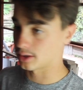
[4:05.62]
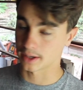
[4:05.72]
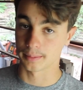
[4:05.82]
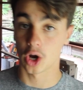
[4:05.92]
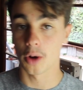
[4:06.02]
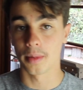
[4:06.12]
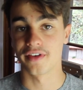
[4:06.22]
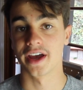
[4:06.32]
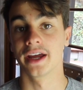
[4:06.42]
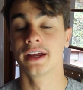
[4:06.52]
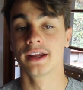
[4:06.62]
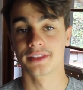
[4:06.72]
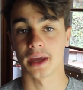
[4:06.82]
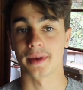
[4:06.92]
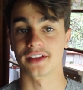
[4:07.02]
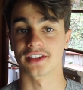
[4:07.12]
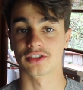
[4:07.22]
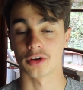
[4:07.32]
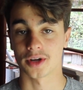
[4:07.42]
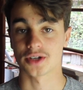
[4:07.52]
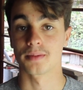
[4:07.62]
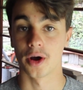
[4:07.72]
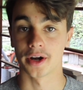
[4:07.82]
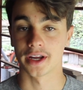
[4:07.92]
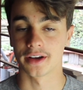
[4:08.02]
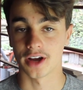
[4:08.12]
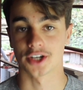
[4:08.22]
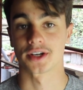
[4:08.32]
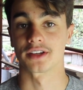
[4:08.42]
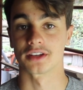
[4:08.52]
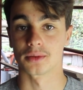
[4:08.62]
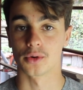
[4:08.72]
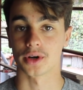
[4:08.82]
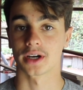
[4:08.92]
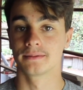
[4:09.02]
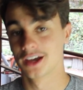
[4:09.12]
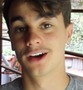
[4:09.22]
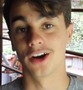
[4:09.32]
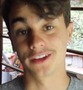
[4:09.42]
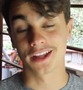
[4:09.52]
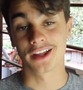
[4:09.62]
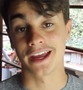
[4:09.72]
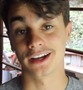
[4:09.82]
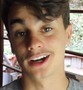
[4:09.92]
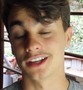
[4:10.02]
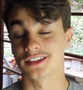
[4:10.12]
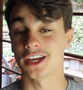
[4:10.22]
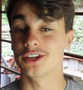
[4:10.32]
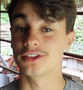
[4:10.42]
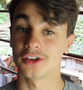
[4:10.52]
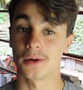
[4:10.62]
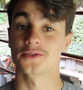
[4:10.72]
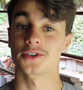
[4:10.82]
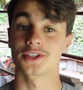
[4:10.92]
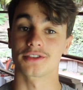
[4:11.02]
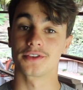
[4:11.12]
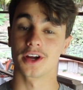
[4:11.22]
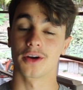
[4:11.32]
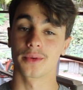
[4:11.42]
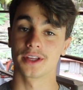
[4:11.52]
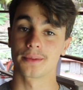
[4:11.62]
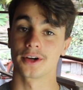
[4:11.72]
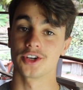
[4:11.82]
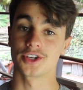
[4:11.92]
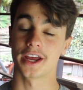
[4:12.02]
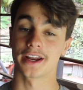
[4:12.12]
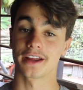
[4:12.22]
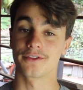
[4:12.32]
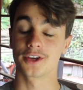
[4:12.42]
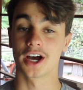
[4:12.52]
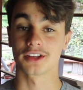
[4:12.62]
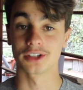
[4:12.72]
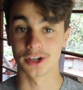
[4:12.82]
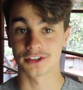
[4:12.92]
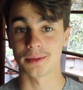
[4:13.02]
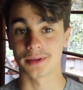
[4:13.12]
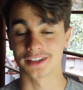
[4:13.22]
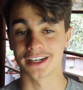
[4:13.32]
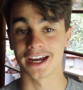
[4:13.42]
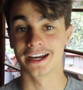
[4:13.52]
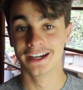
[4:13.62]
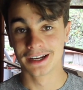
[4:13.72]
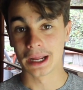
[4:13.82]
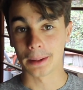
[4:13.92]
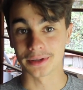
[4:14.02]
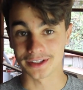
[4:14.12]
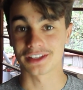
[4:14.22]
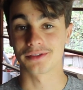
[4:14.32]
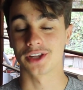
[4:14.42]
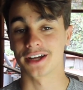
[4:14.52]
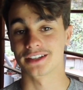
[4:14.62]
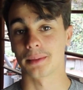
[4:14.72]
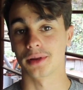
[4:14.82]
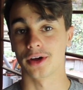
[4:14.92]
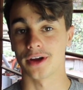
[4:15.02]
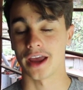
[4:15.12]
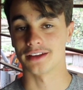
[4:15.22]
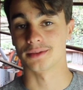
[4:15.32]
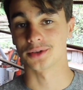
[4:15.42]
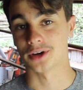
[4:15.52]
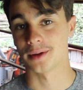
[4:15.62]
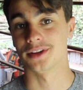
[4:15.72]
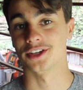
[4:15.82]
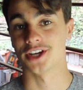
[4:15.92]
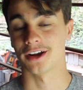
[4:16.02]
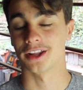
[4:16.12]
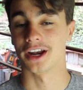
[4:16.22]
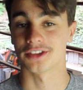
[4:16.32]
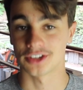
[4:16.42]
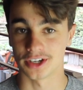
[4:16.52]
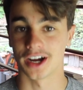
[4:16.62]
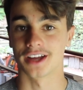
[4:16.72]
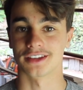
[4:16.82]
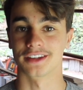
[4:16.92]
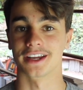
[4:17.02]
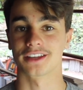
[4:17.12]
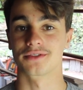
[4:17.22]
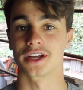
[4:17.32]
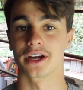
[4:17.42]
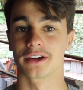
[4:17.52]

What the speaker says: like a gulp of air, that means there's too much ammonia and nitrates in your water. On the other hand, guys, thank you so much for watching this video. I really appreciate it. If you guys learned something today, please leave a like down below and subscribe to the channel, and I'll see you guys in the next video.